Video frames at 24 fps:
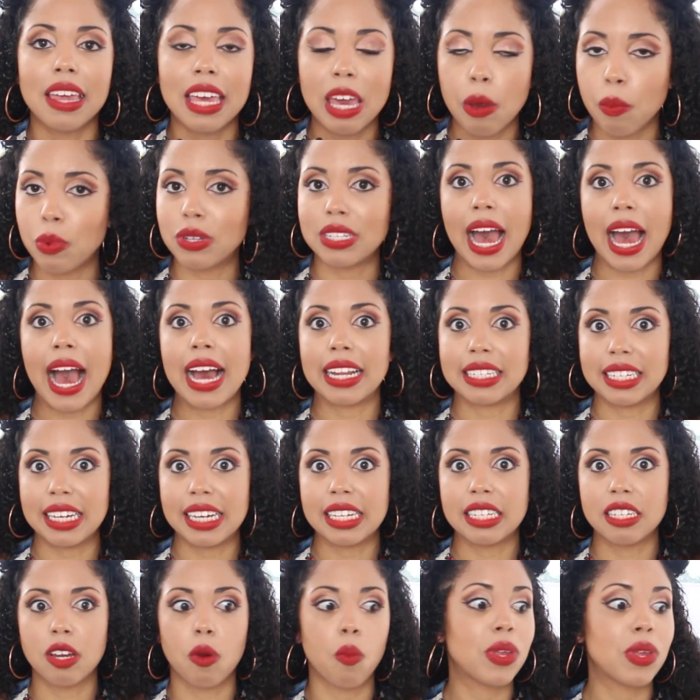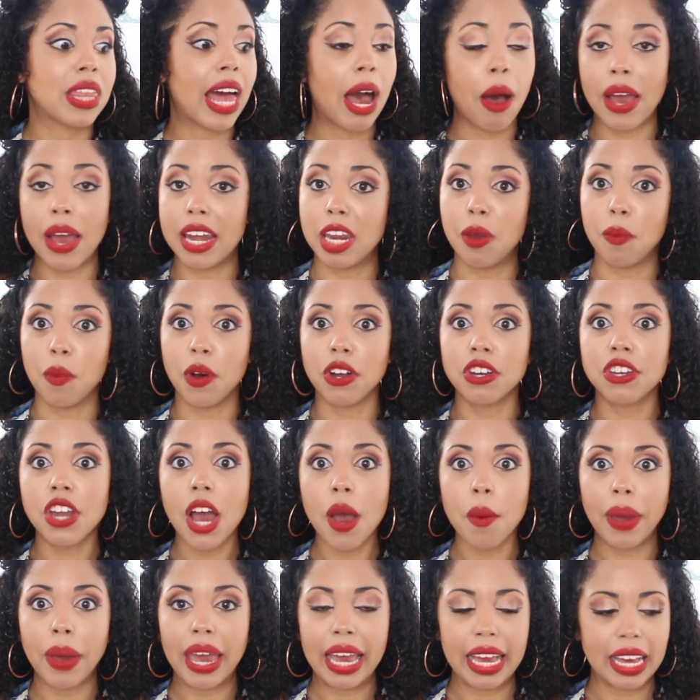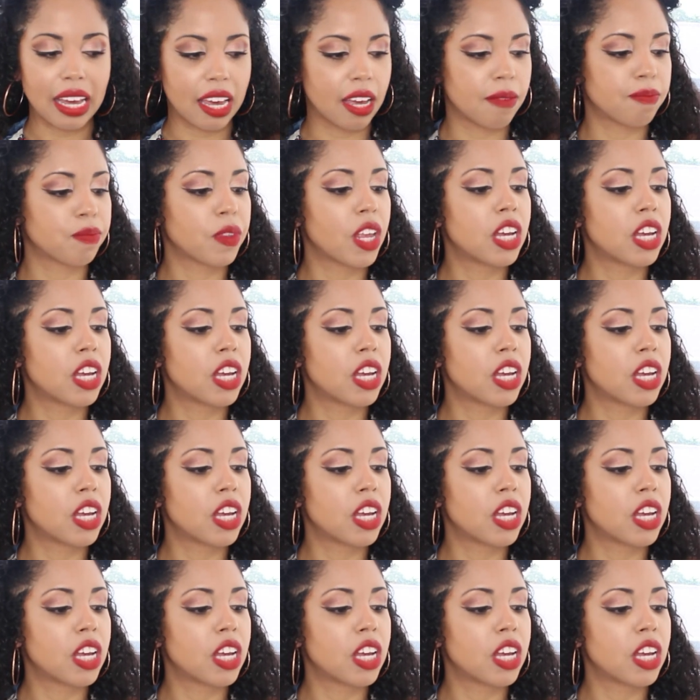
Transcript: it was added without anyone knowing.